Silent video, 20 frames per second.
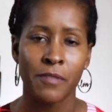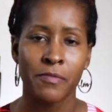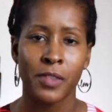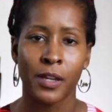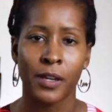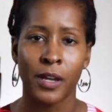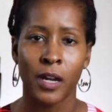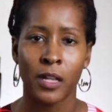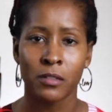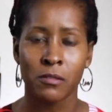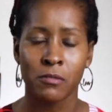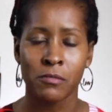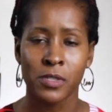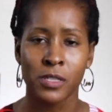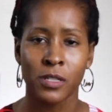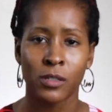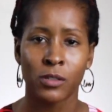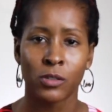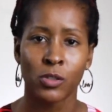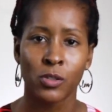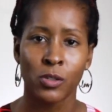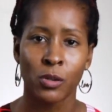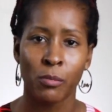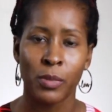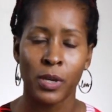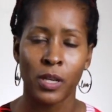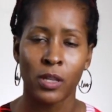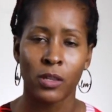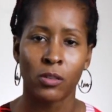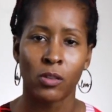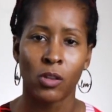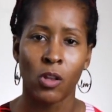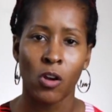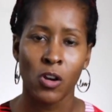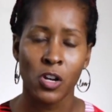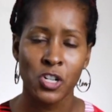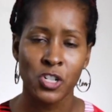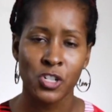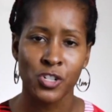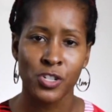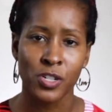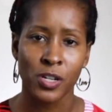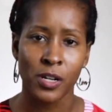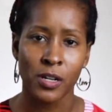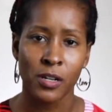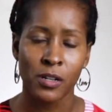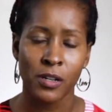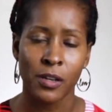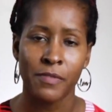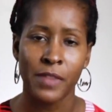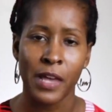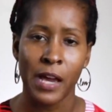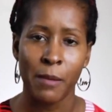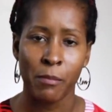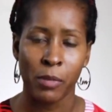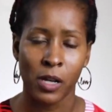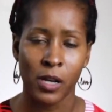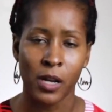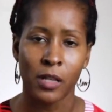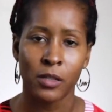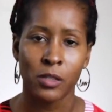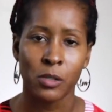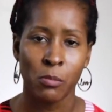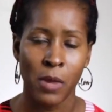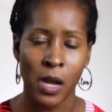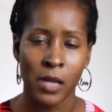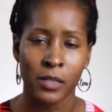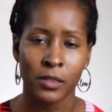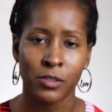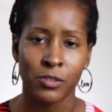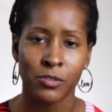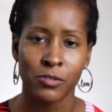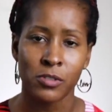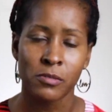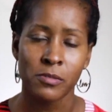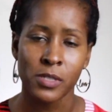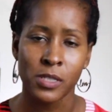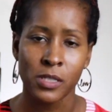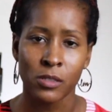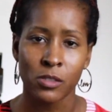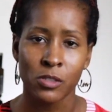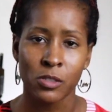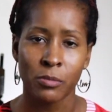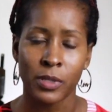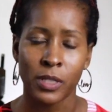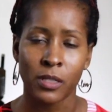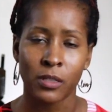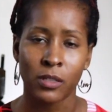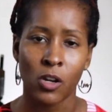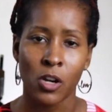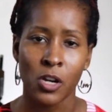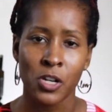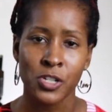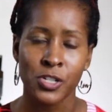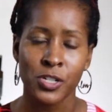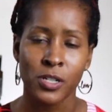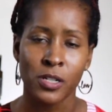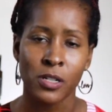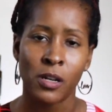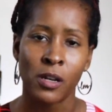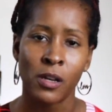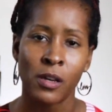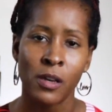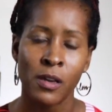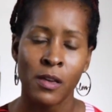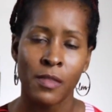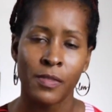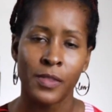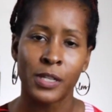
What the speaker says: If the color was a little bit larger, if that color molecule was a little bit larger,